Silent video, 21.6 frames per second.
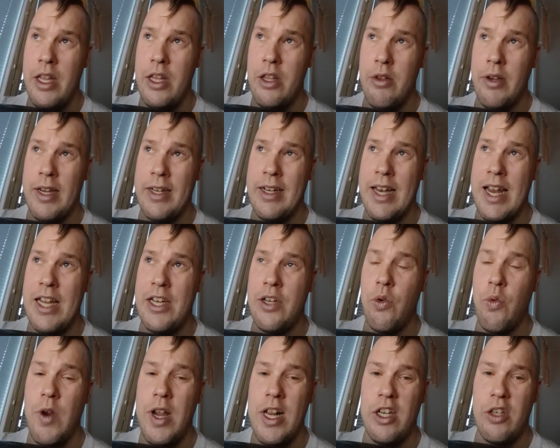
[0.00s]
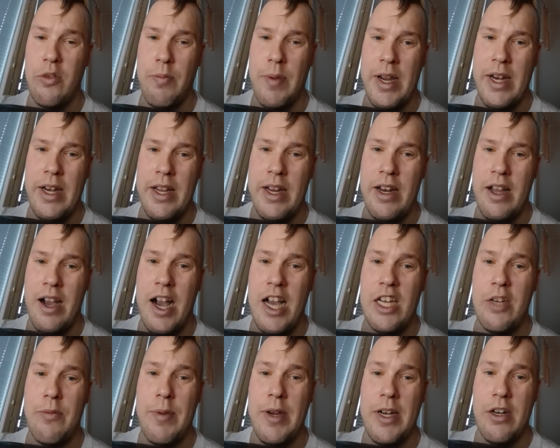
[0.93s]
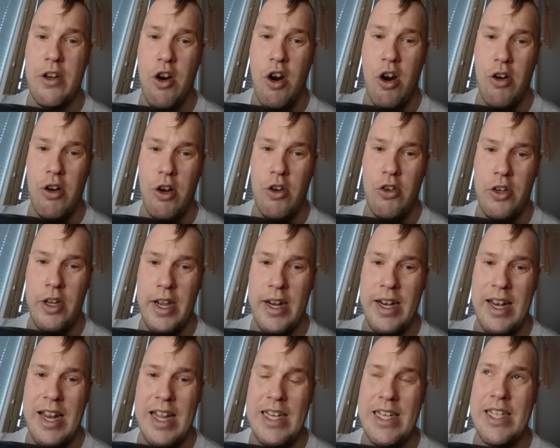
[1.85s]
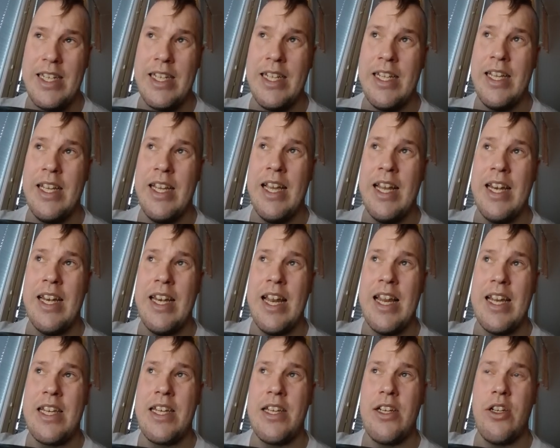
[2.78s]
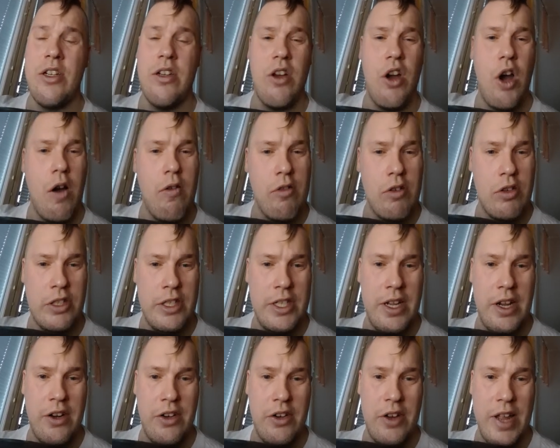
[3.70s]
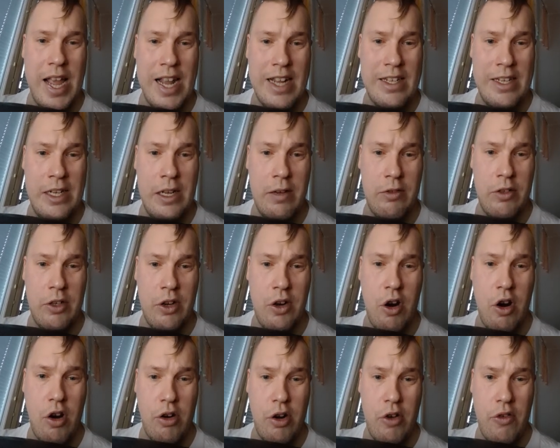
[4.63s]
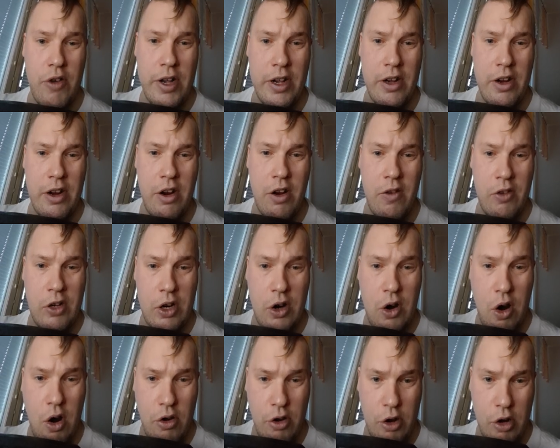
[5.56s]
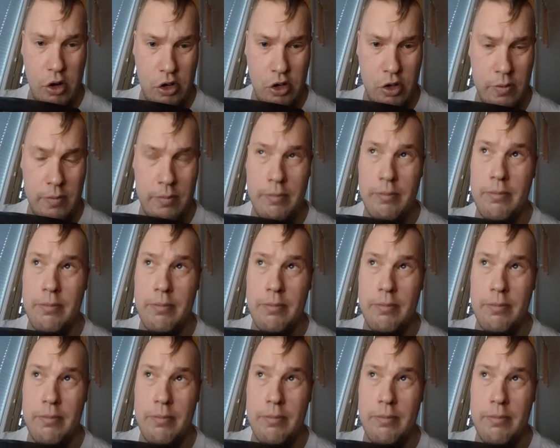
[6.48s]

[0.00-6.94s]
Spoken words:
to get less wheel spin in high speed corners and less oversteer on the exit of the corners.